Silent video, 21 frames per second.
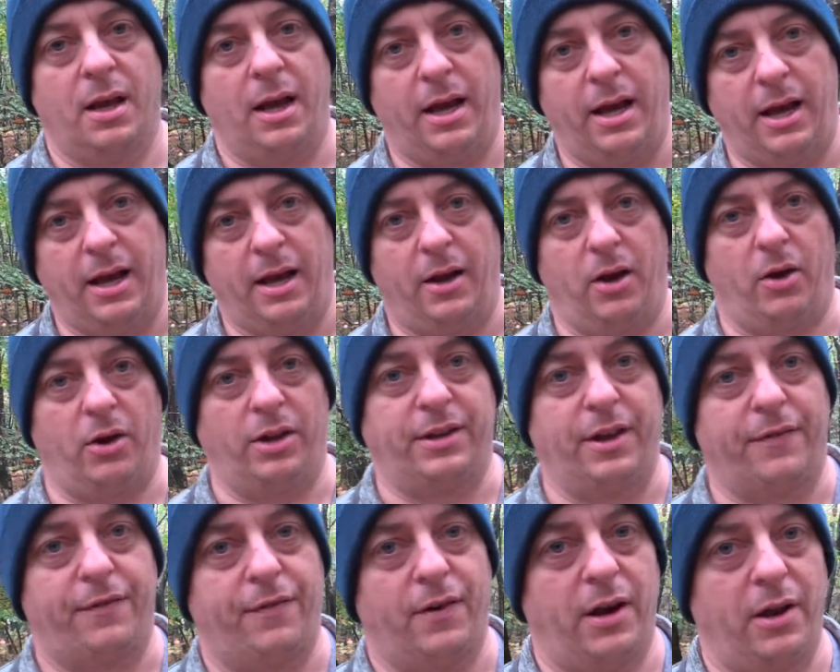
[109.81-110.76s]
uh, on a
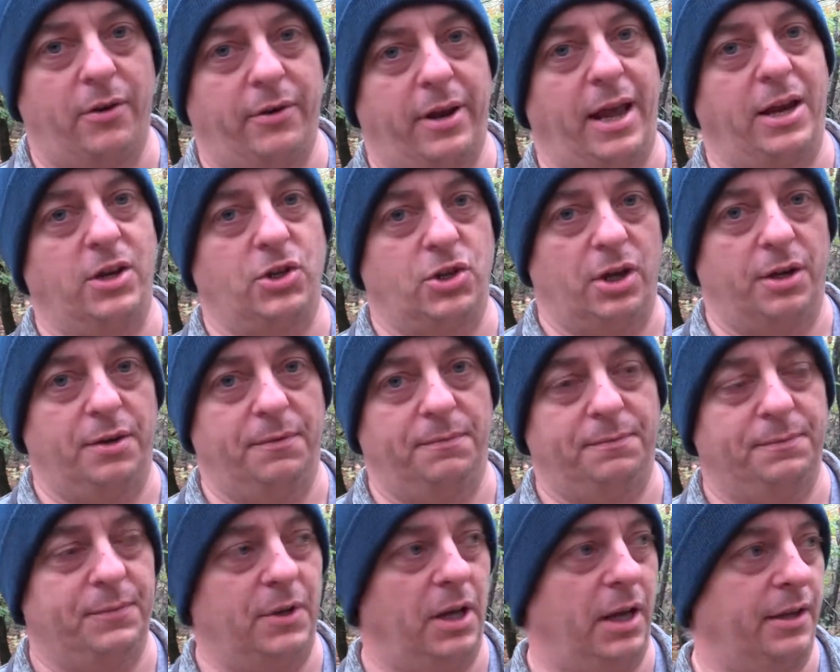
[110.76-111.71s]
different location,
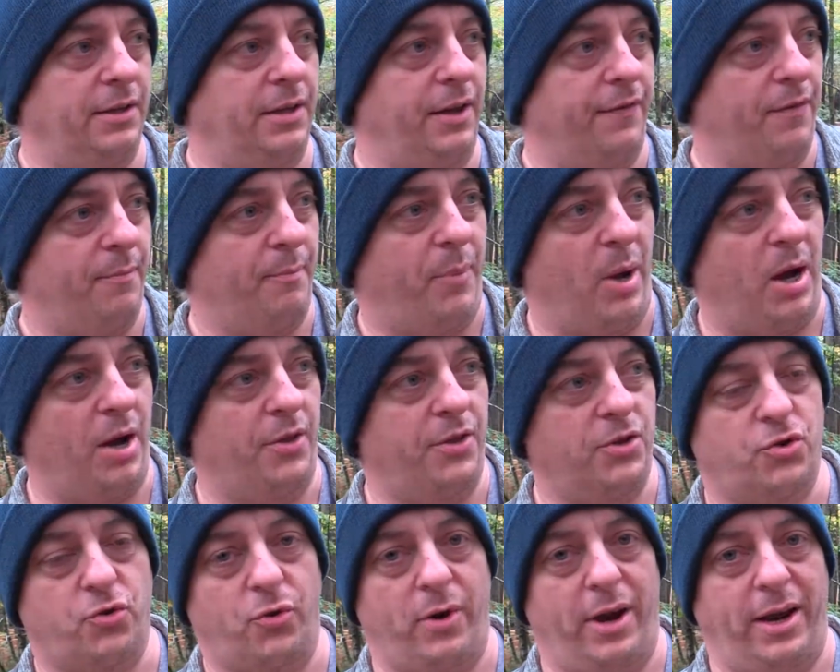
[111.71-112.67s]
a different part of
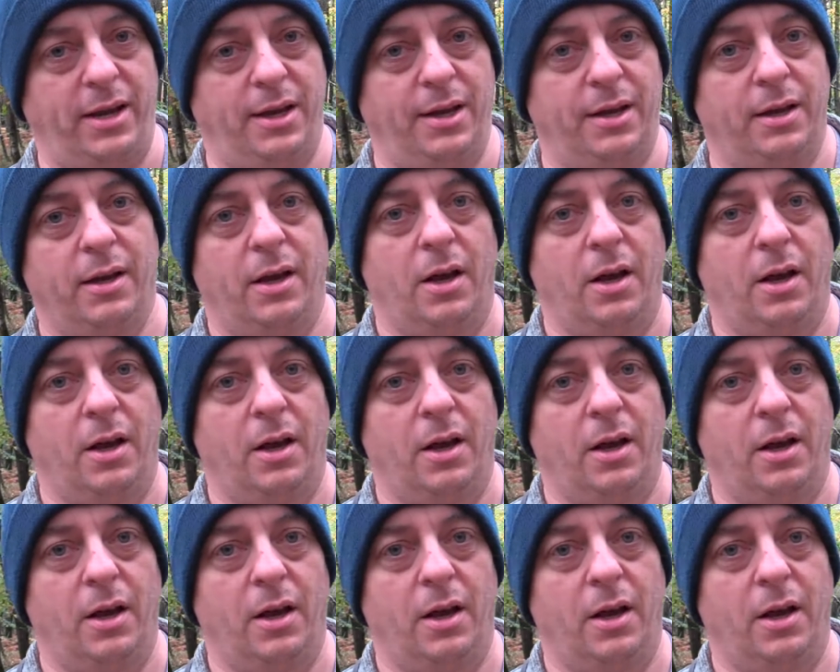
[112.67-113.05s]
the tree,